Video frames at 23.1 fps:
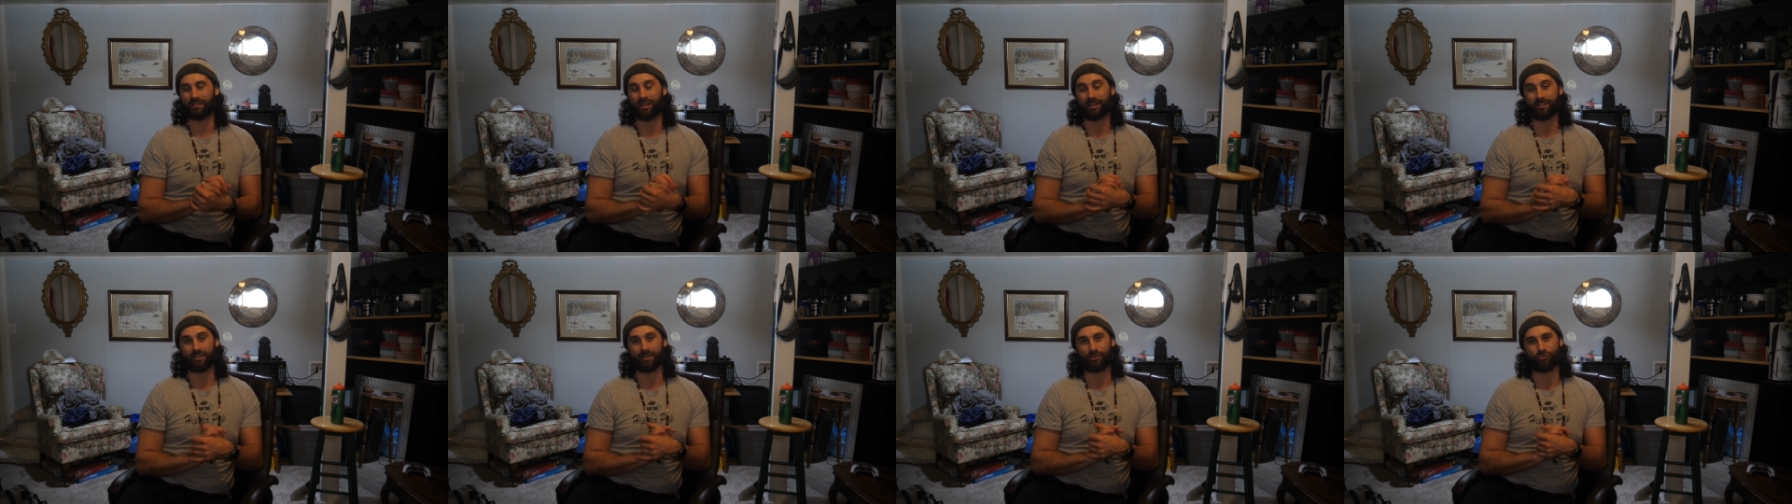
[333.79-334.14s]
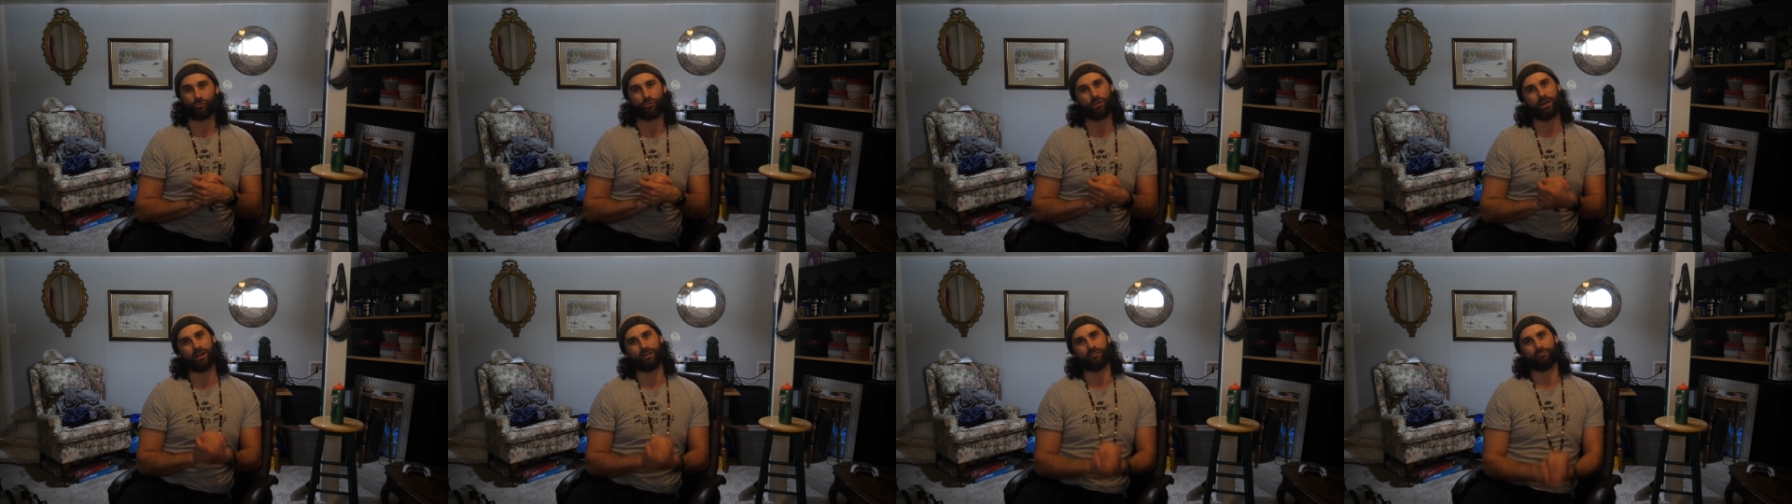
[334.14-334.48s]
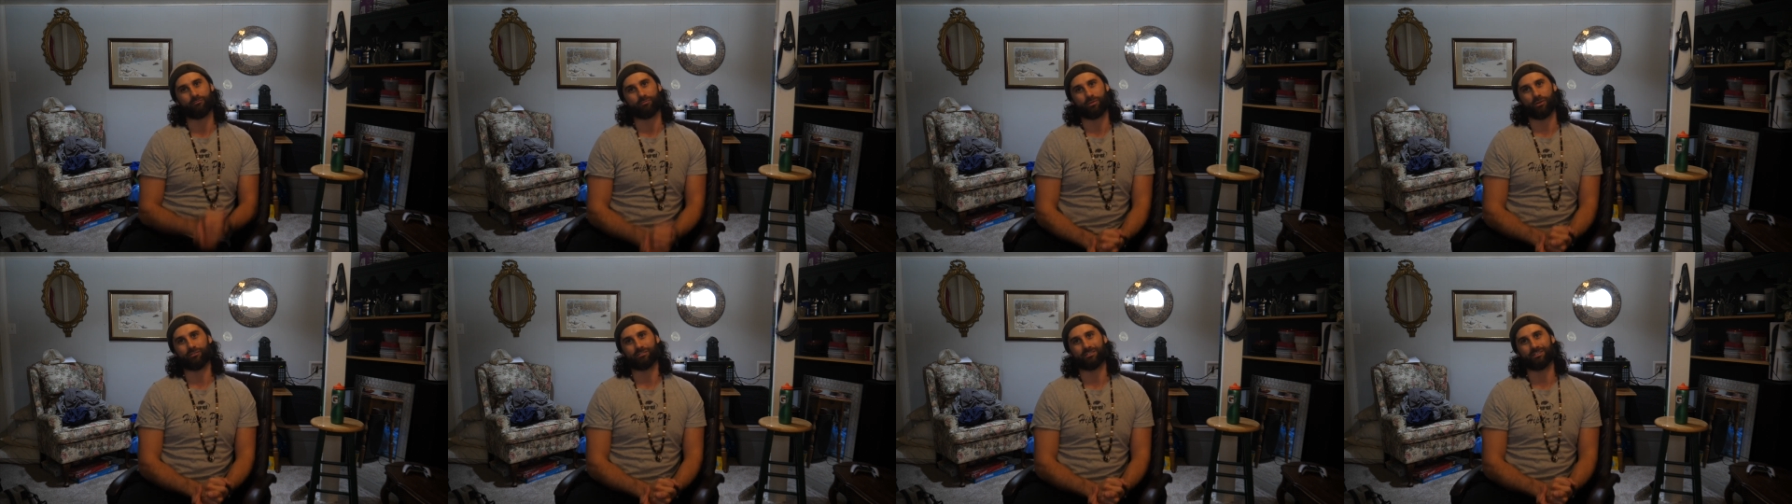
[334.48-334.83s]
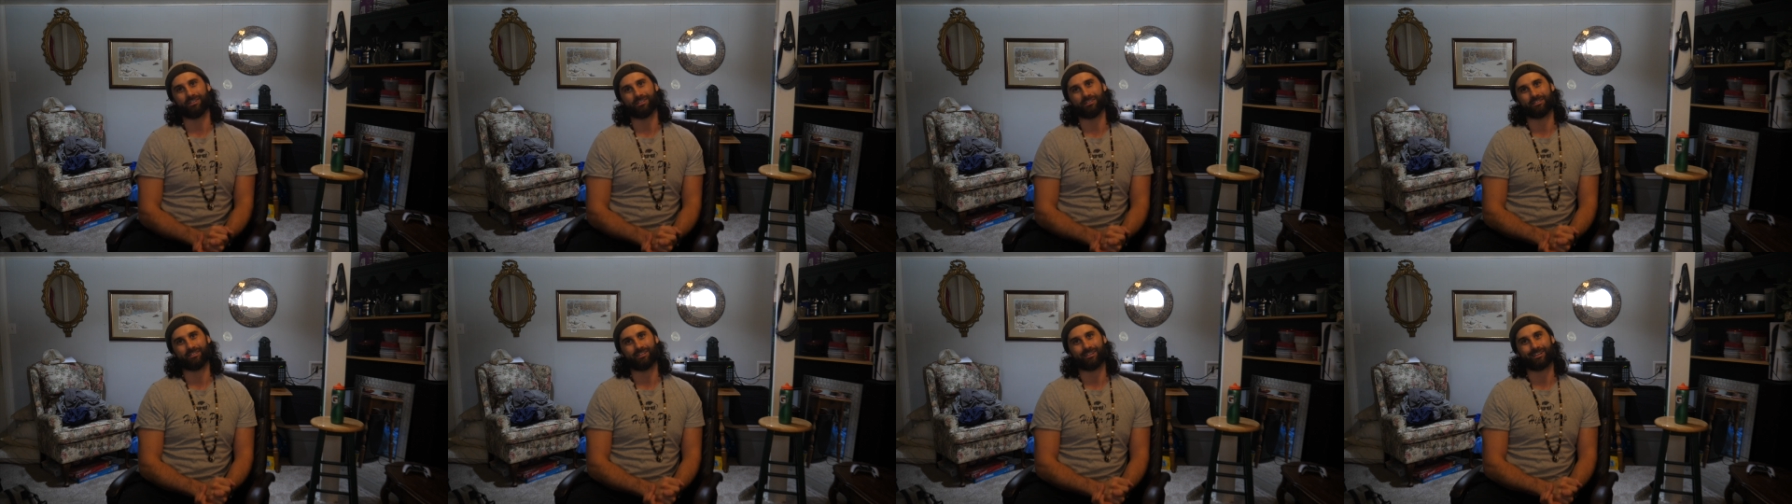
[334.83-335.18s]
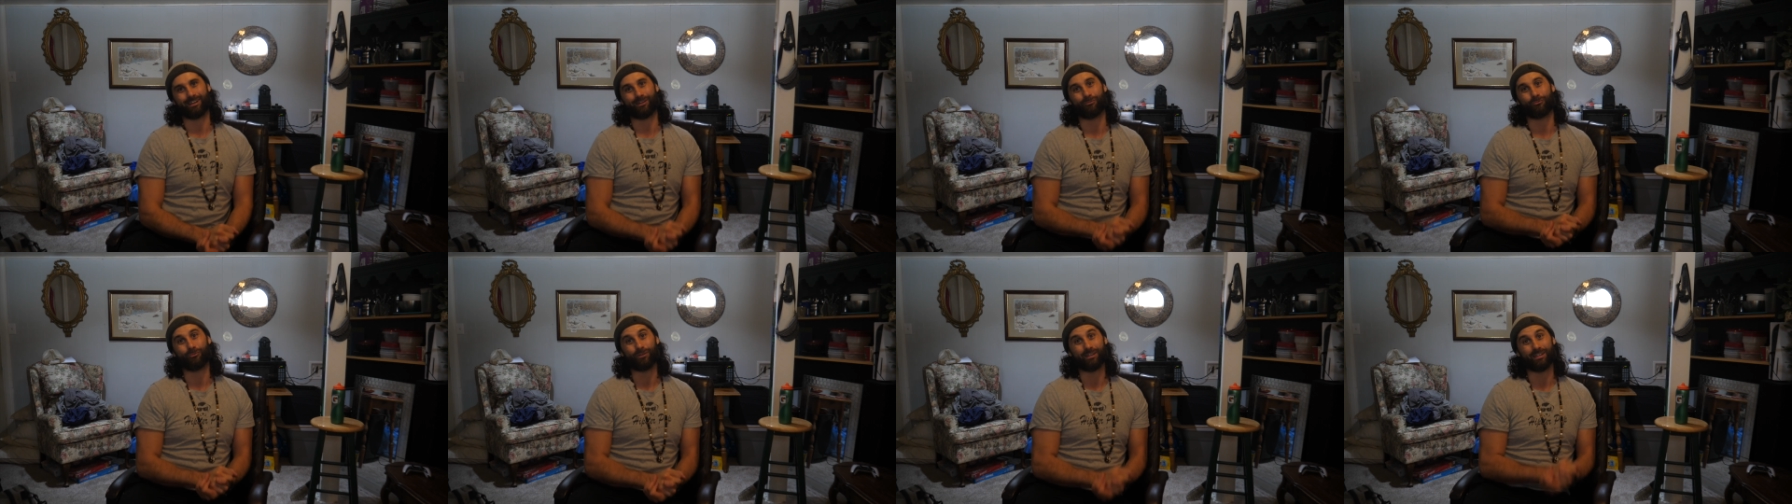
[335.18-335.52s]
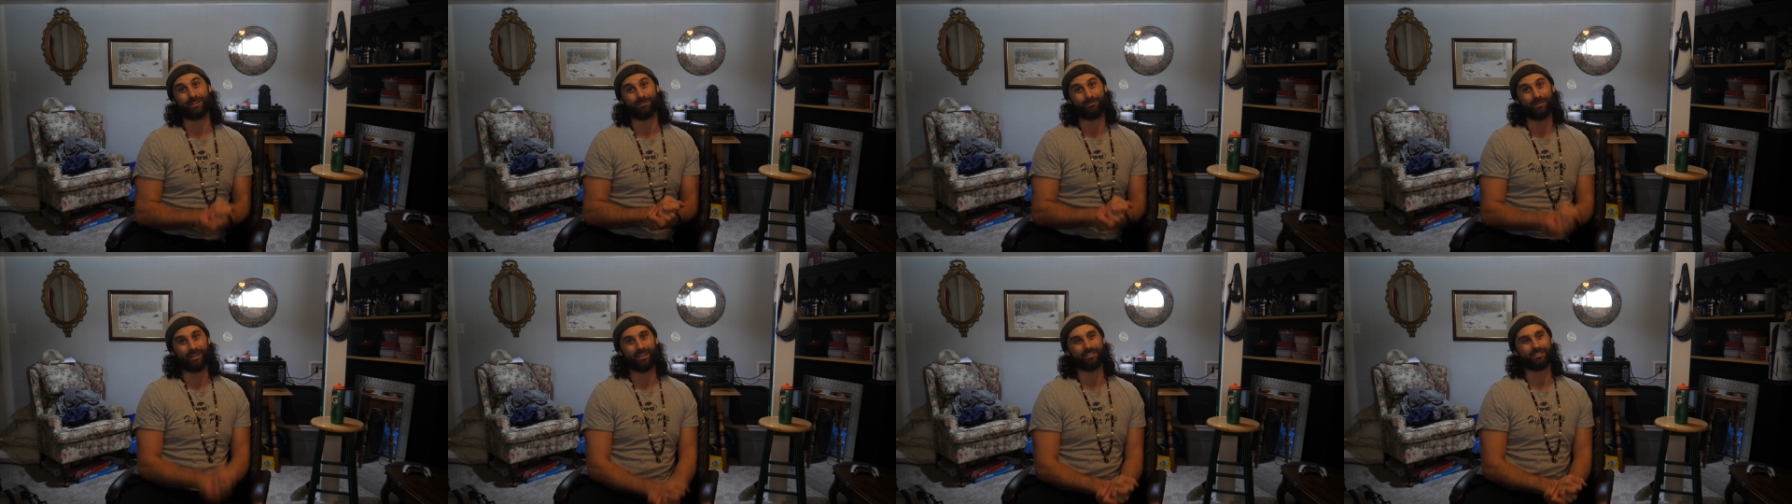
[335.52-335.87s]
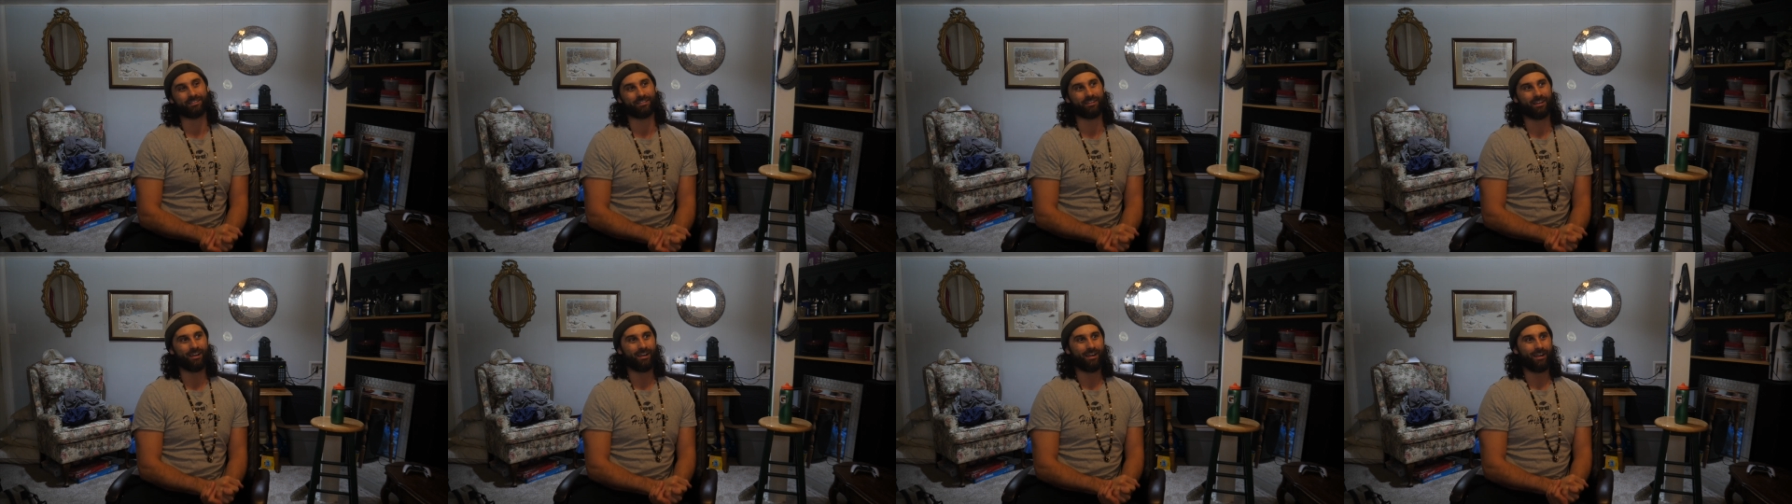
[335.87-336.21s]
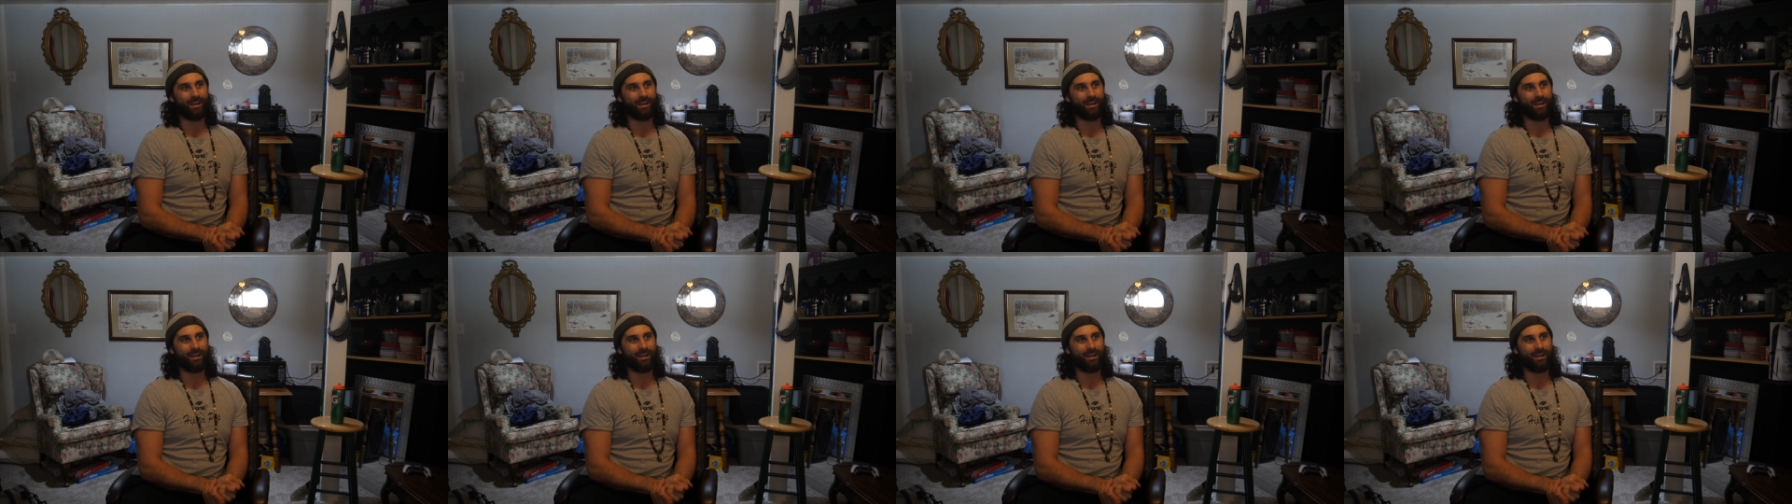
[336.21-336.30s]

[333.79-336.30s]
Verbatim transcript: like the creative process. Like I really miss